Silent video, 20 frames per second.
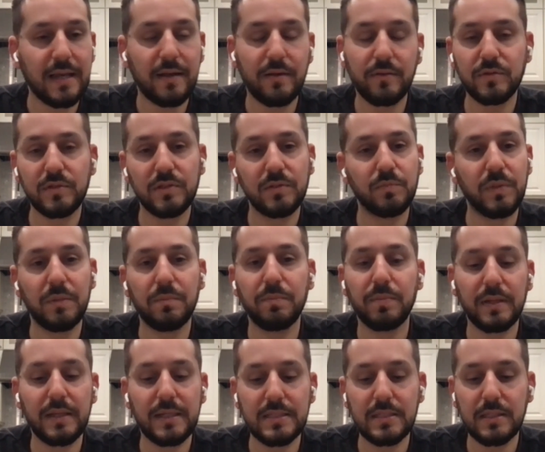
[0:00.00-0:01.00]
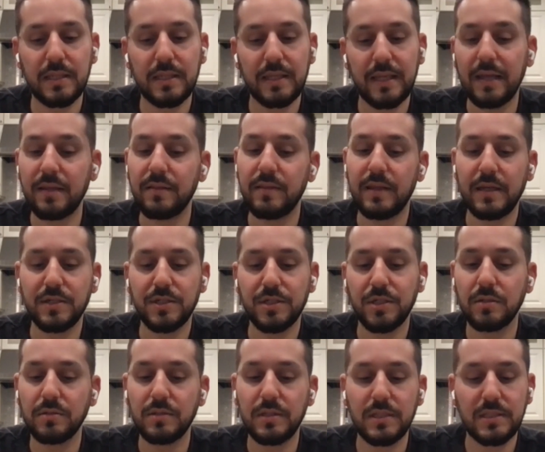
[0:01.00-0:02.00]
talented people as they can that
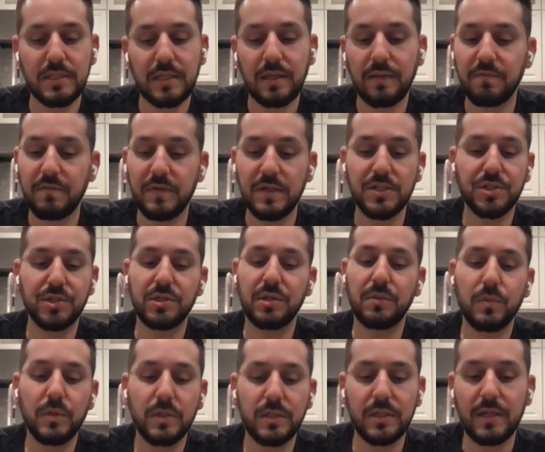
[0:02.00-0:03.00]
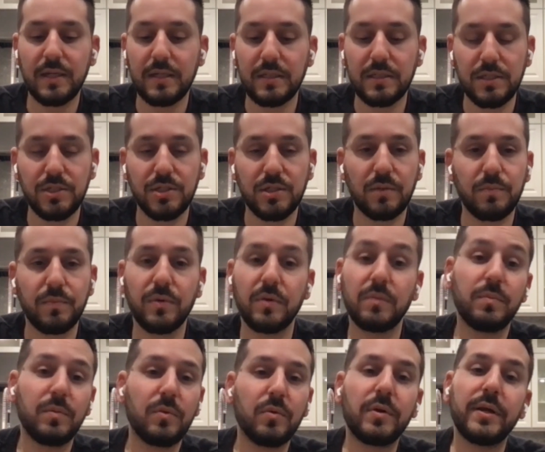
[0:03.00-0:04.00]
share this same vision and want to kind of jump
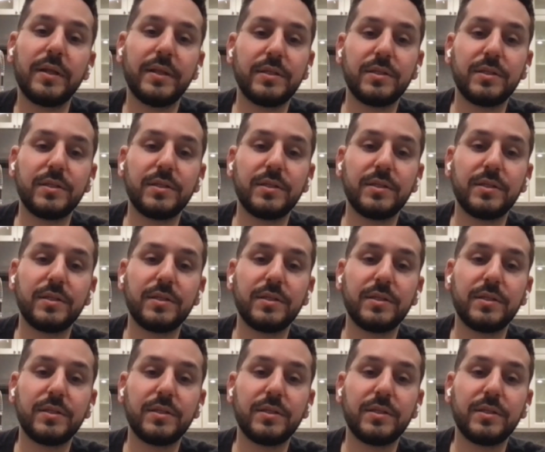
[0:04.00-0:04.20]
on board,